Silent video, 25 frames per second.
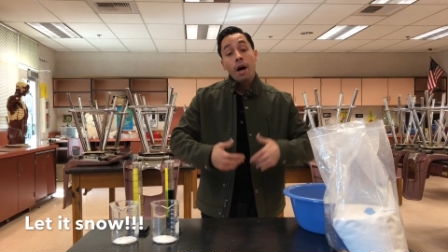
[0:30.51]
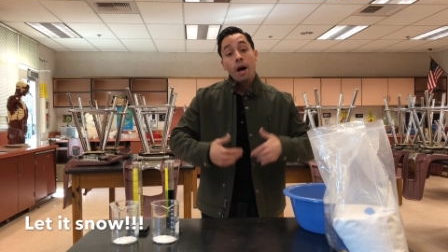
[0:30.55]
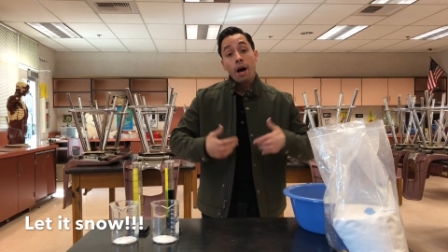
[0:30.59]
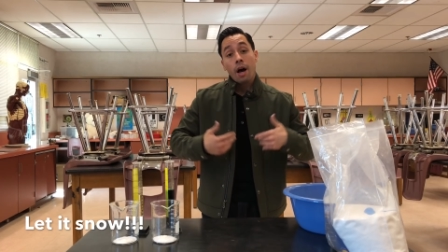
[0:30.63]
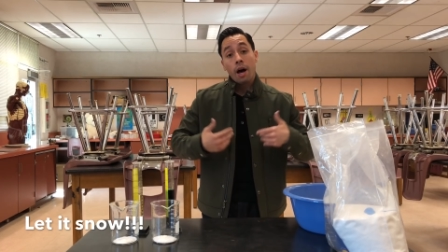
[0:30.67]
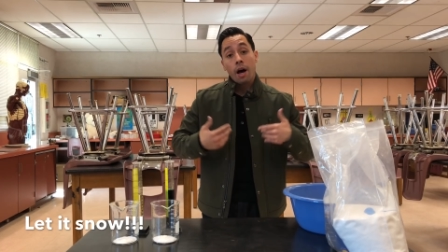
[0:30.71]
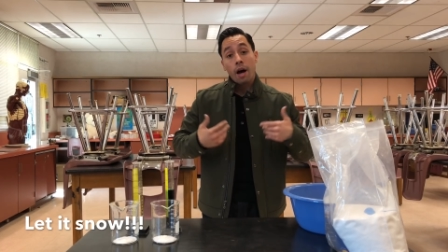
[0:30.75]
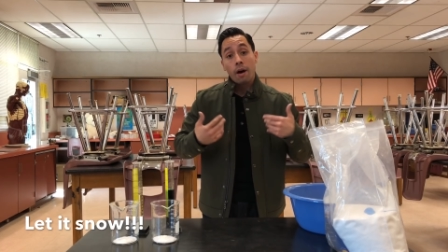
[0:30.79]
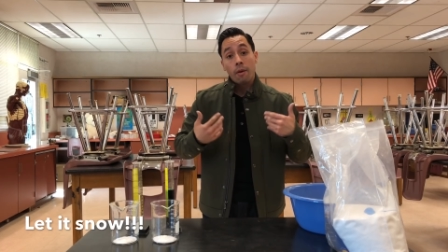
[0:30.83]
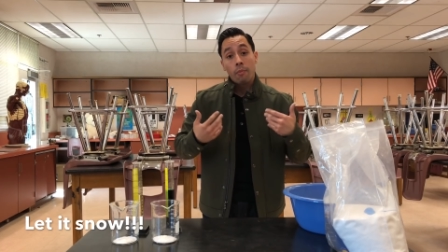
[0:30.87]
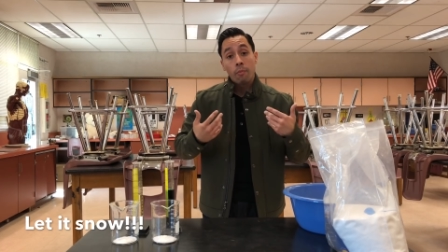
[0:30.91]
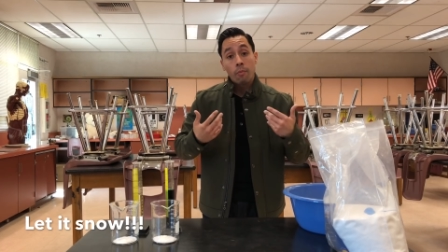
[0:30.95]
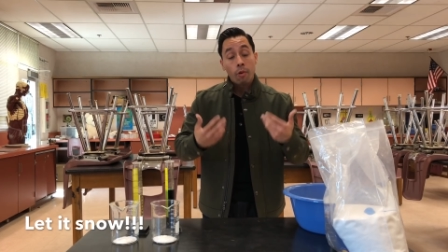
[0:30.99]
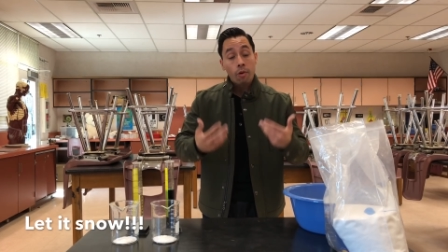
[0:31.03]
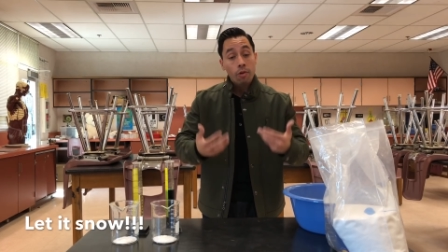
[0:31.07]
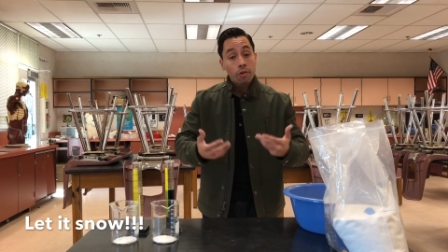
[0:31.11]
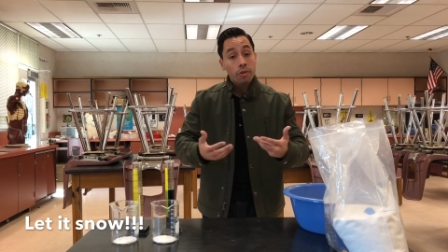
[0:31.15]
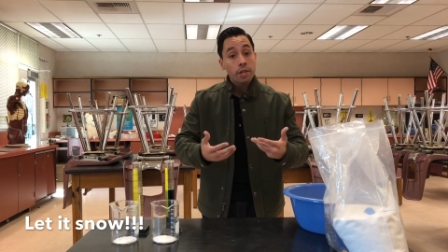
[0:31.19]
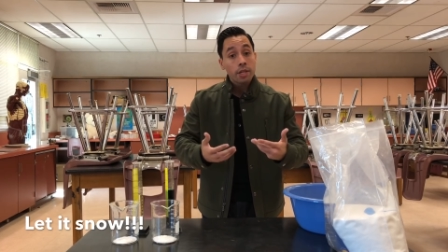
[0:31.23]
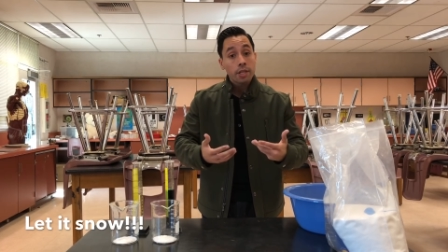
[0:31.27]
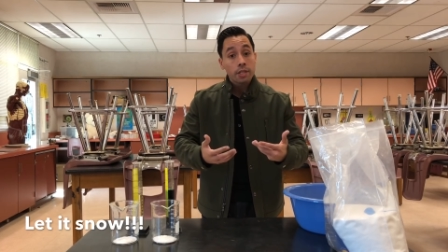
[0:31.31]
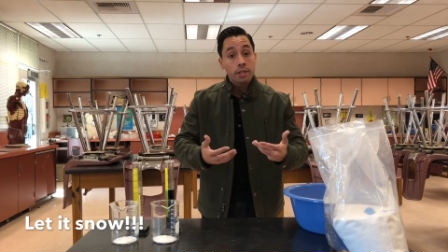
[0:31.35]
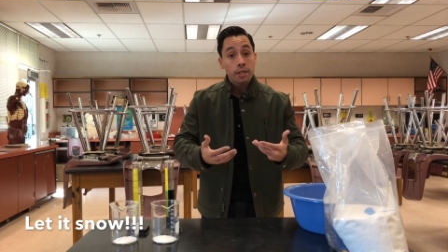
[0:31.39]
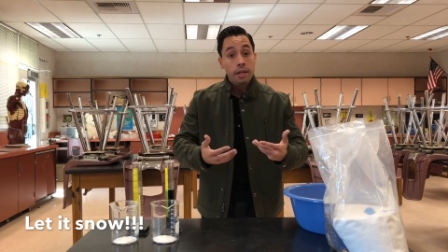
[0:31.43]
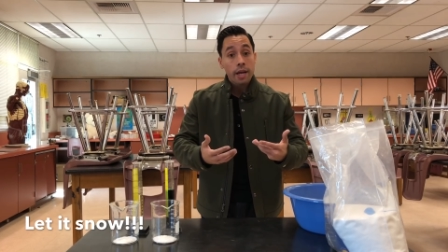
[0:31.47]
uh, more
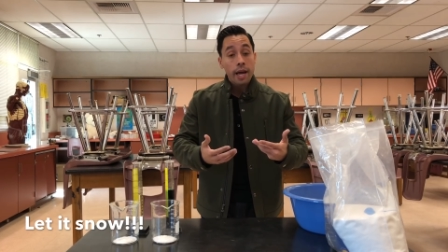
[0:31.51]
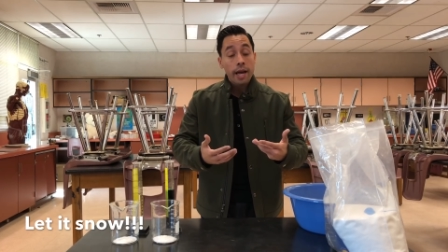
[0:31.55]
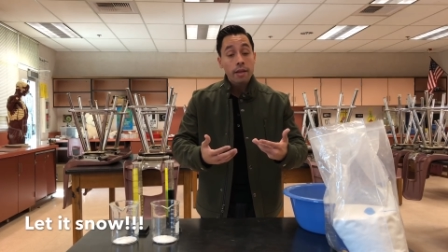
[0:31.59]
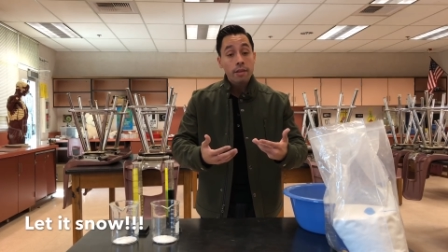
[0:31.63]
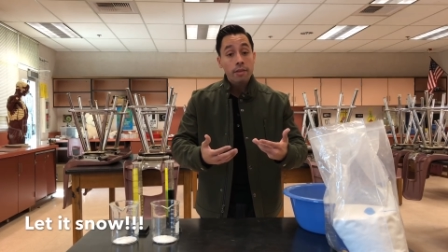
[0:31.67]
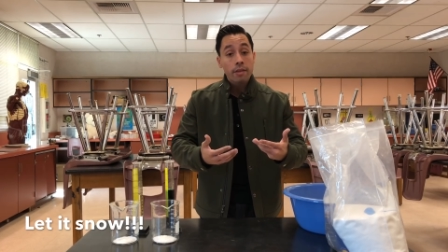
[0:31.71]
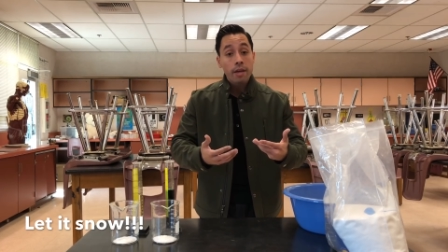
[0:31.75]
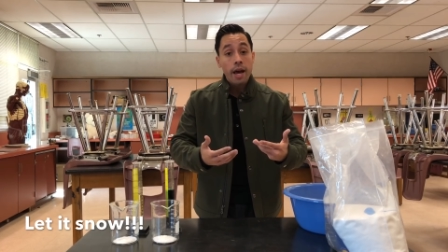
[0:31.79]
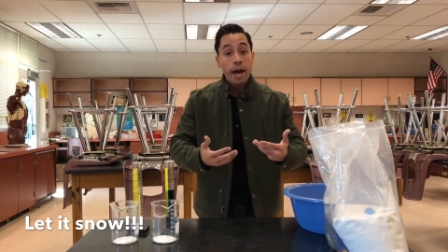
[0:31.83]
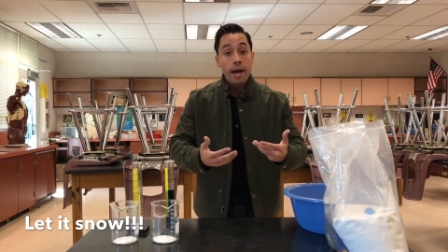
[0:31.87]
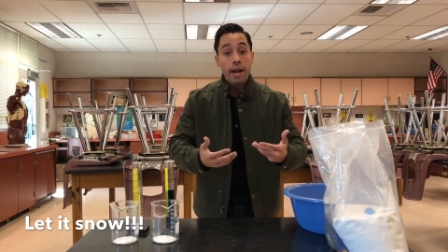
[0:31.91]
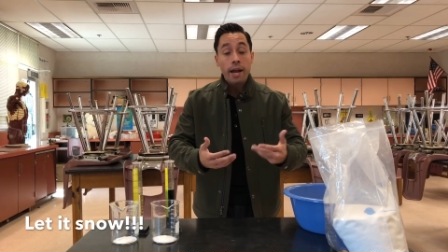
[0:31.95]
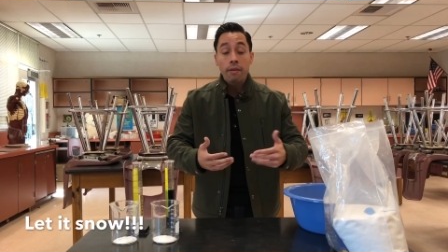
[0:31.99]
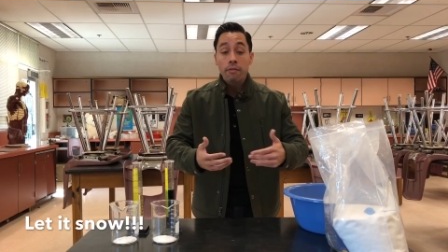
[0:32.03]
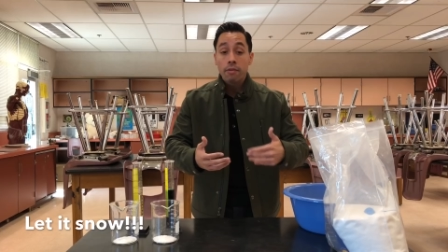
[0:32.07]
things like that.